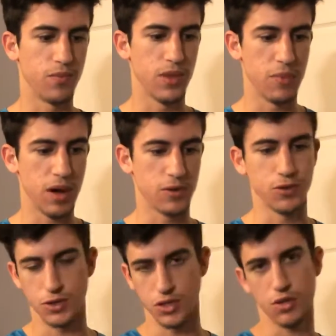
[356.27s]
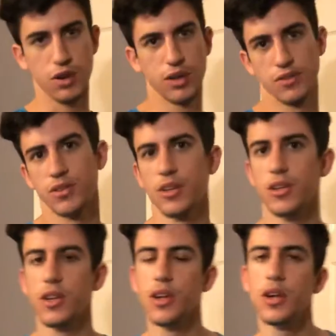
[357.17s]
the power source to ground.
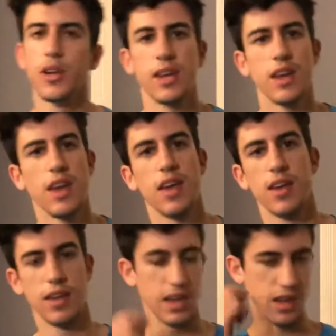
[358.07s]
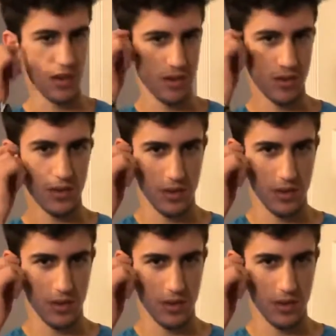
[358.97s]
And